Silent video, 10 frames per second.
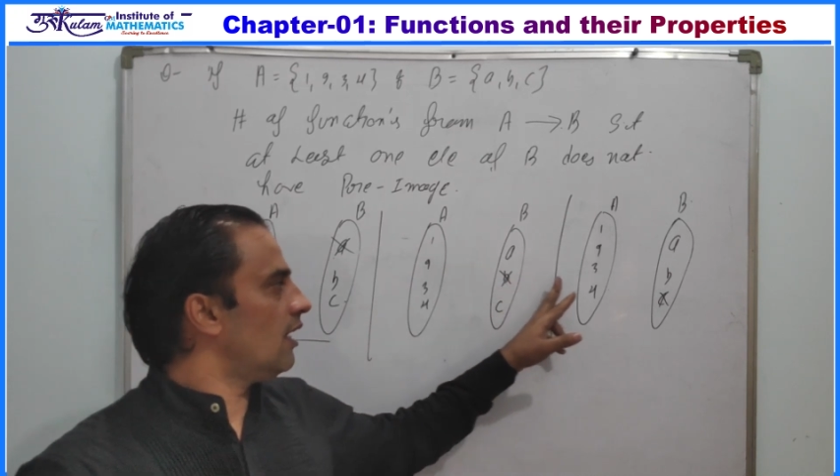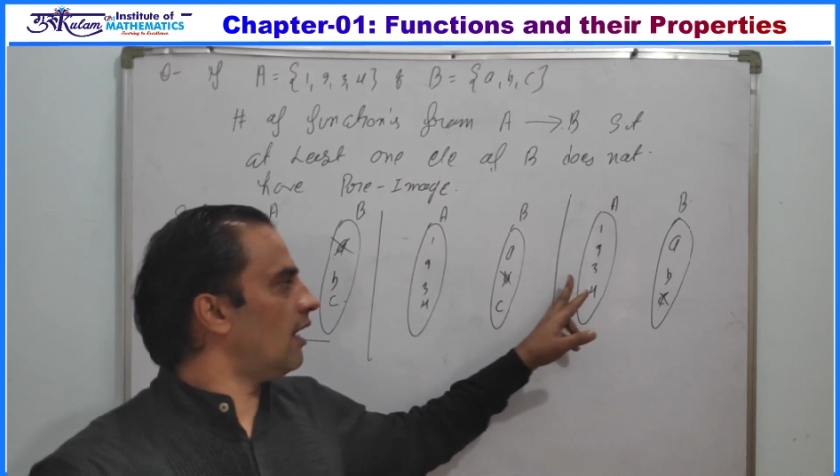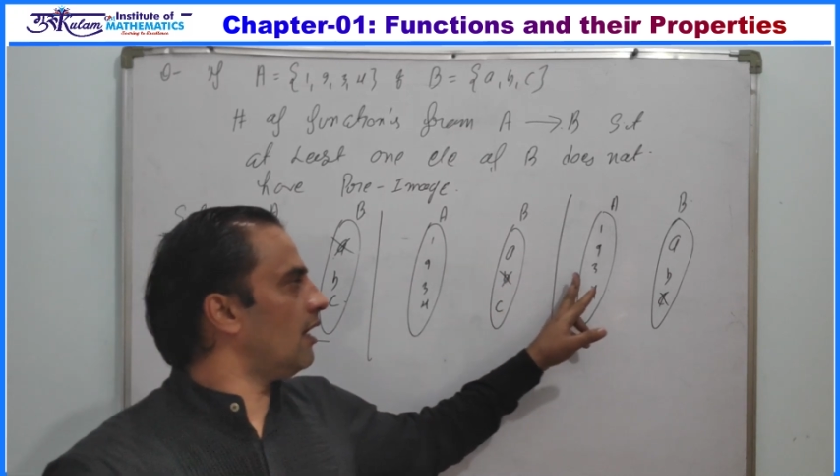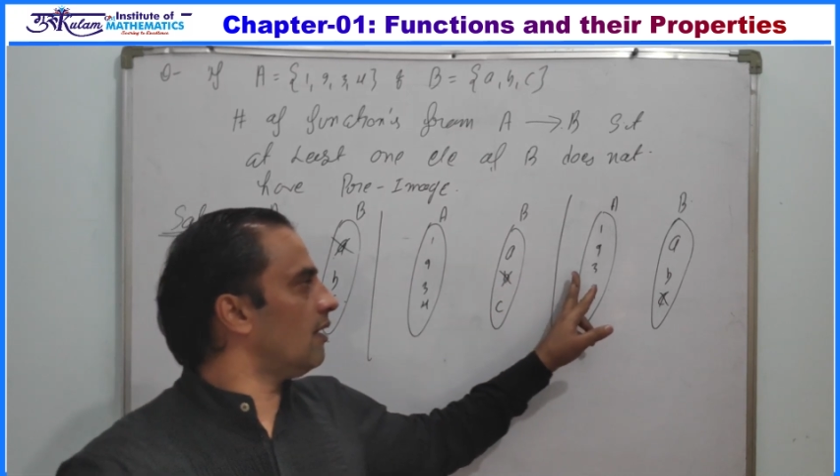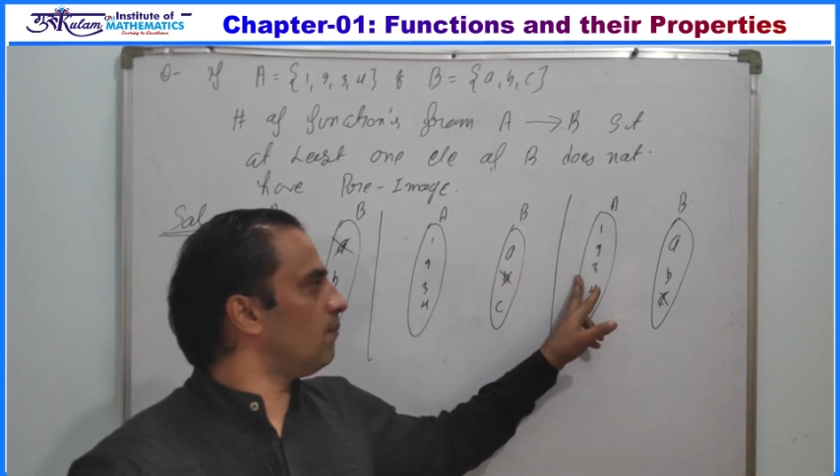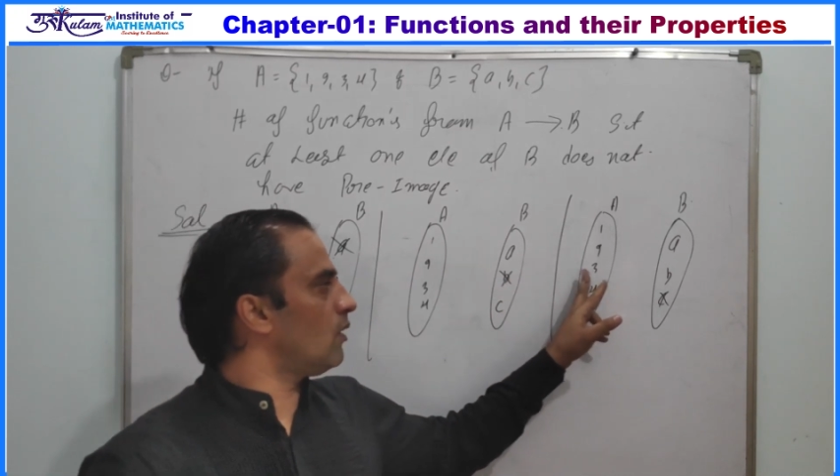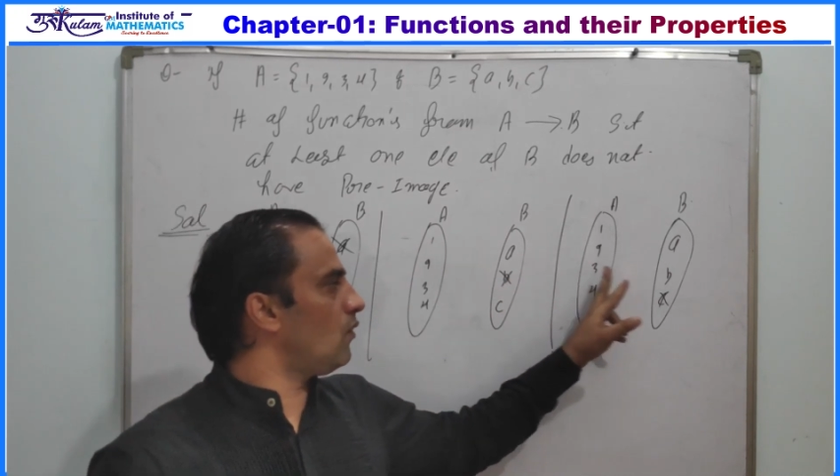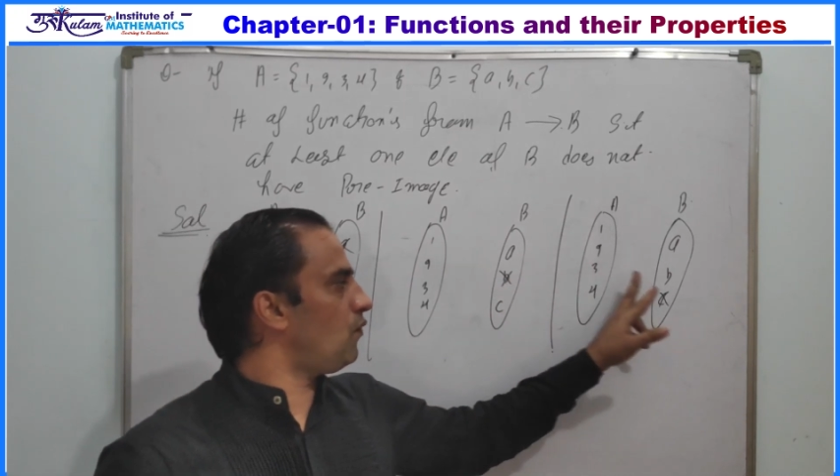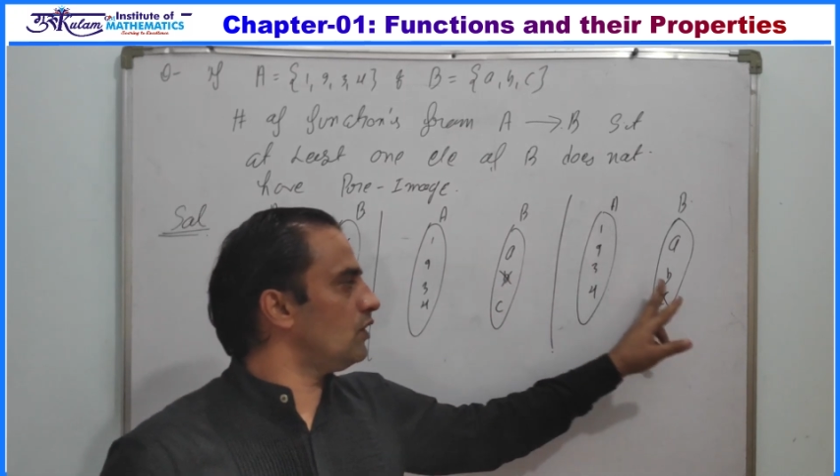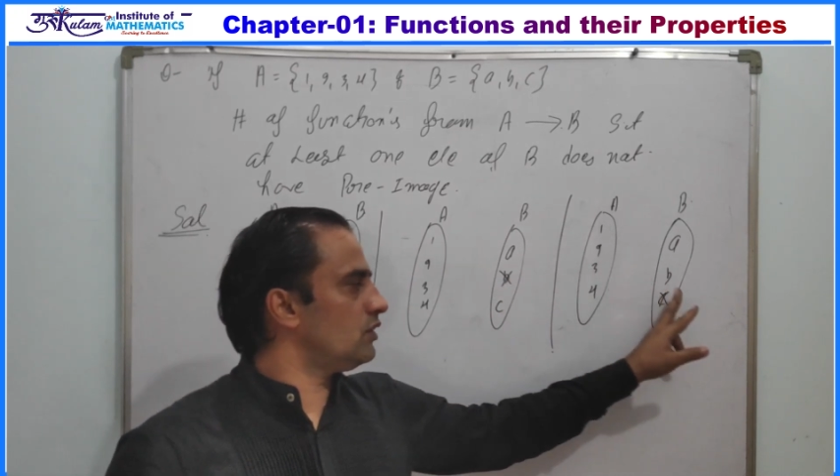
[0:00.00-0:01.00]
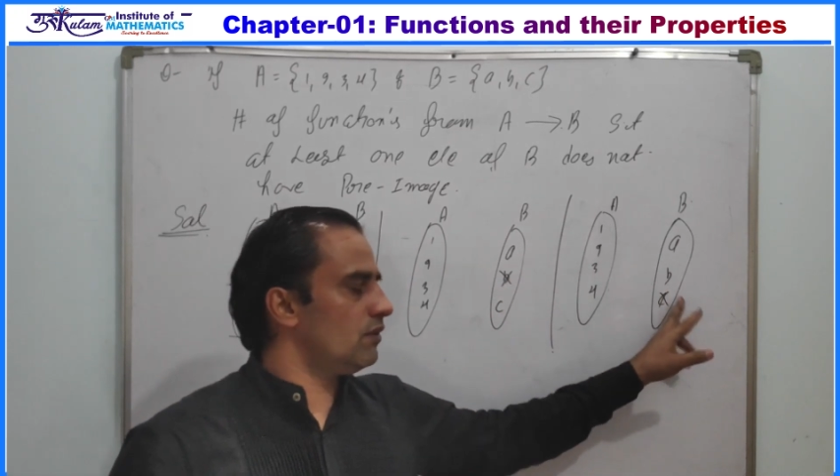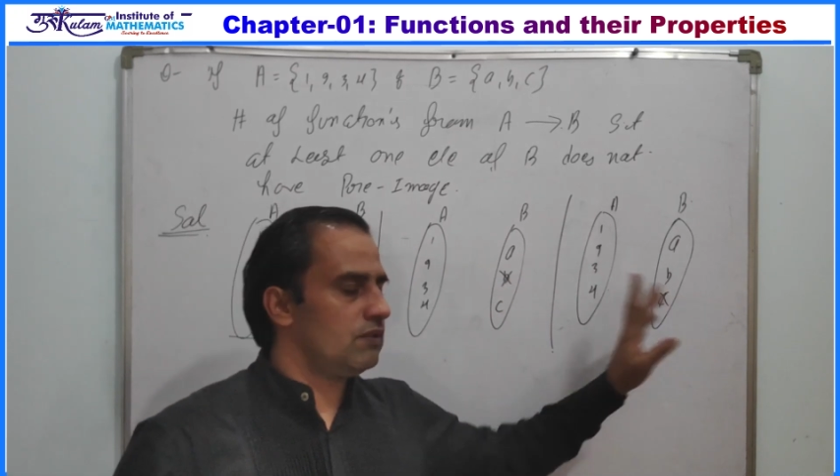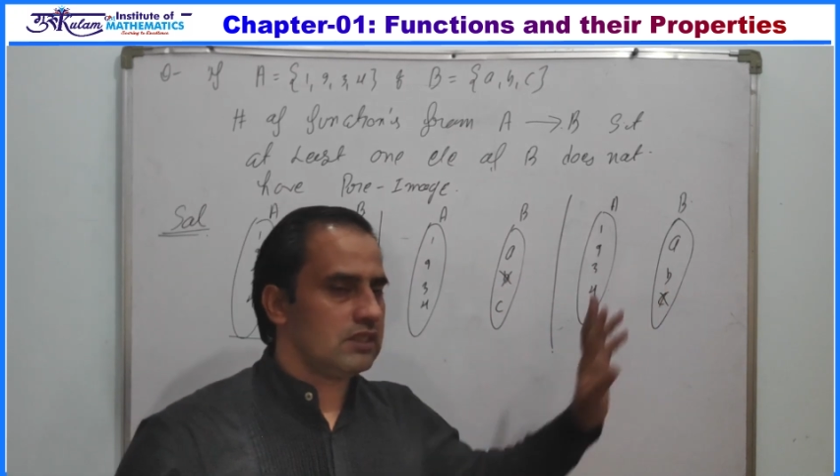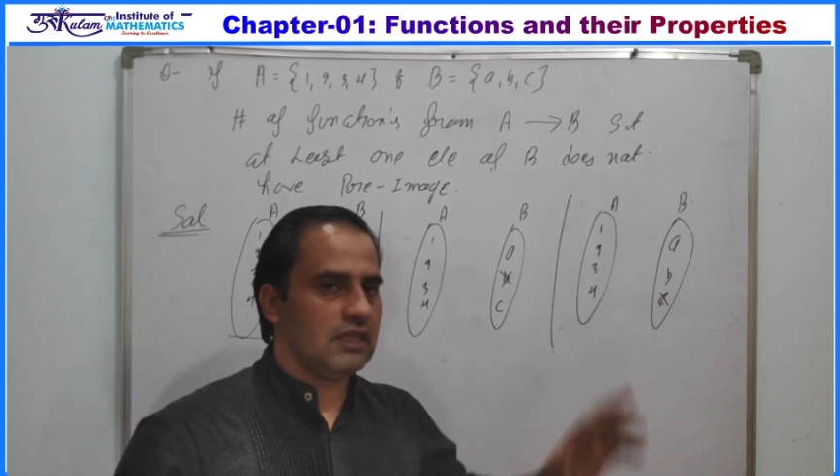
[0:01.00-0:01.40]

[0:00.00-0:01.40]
and number of function